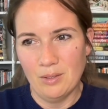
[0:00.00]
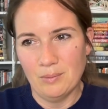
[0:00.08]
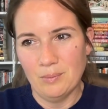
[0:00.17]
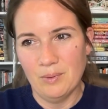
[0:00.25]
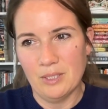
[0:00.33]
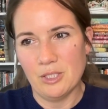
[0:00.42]

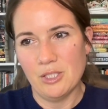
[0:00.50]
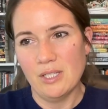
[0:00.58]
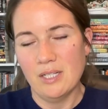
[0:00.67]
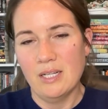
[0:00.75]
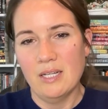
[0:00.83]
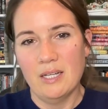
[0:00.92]
which,
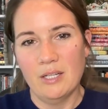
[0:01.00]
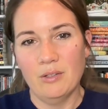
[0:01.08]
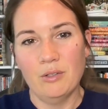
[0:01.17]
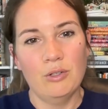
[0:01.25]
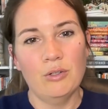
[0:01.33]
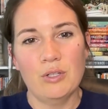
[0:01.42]

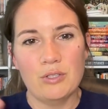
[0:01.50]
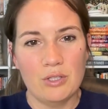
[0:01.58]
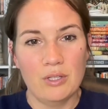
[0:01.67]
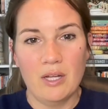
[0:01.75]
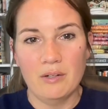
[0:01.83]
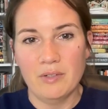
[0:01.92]
there's a
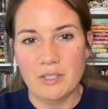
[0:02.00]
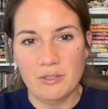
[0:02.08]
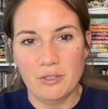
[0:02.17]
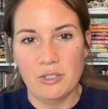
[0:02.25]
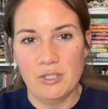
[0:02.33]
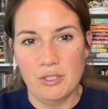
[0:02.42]
lot of
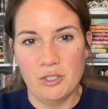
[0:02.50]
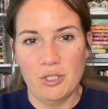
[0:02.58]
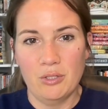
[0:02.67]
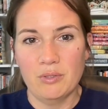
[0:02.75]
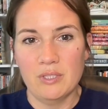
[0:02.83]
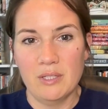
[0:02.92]
research that
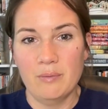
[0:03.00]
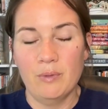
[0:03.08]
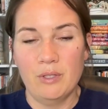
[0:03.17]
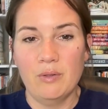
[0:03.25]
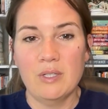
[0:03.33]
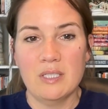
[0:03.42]
shows that when
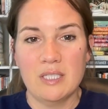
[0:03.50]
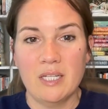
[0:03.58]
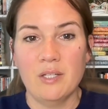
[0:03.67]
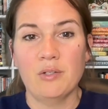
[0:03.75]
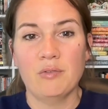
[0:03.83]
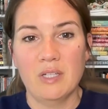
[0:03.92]
you
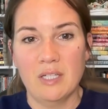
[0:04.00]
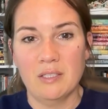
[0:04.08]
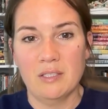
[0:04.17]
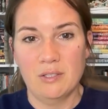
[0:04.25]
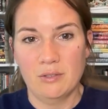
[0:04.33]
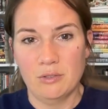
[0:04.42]
continue reading to your